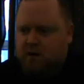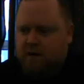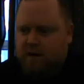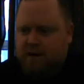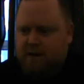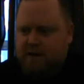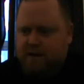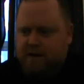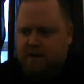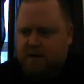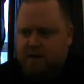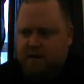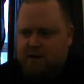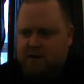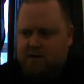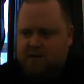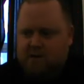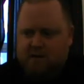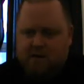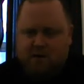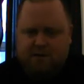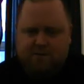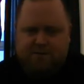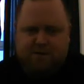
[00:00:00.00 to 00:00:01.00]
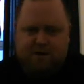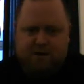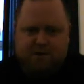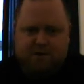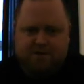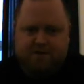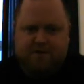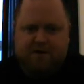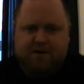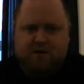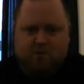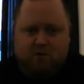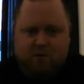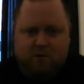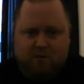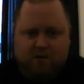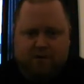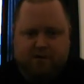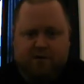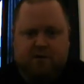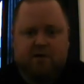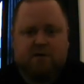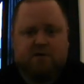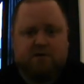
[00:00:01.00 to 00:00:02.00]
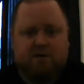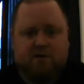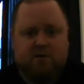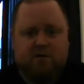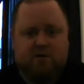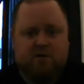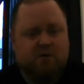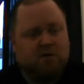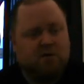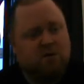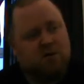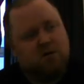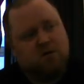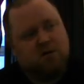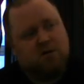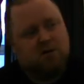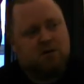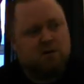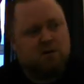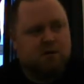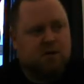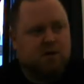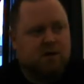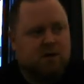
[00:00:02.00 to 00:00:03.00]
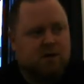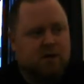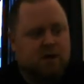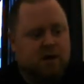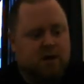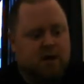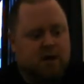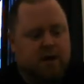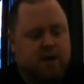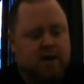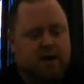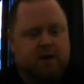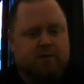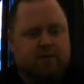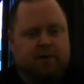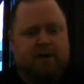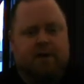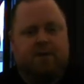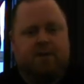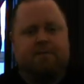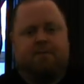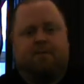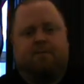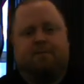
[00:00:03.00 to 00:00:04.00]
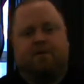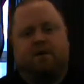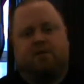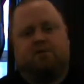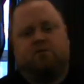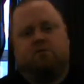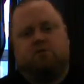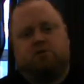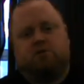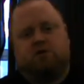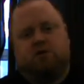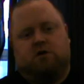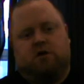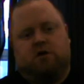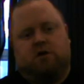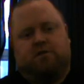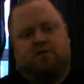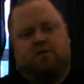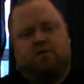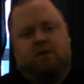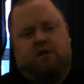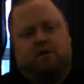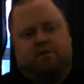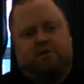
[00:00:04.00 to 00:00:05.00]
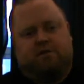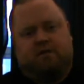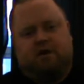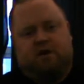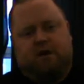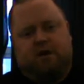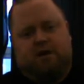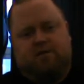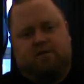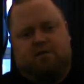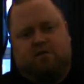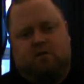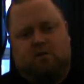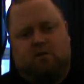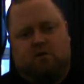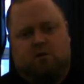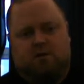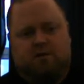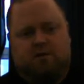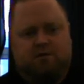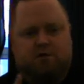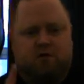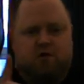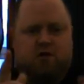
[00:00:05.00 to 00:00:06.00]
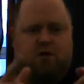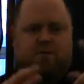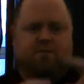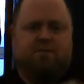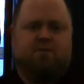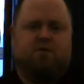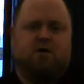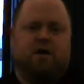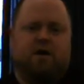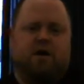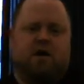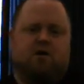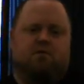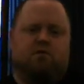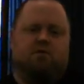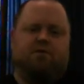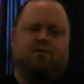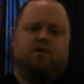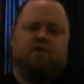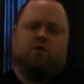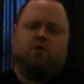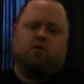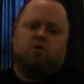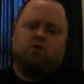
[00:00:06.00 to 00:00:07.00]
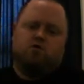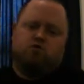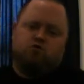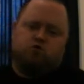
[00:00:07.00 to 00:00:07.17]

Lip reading: And hopefully I'll settle on one soon. Anyway, thanks for watching, guys. And I'll see you again soon for another Viking Ola review.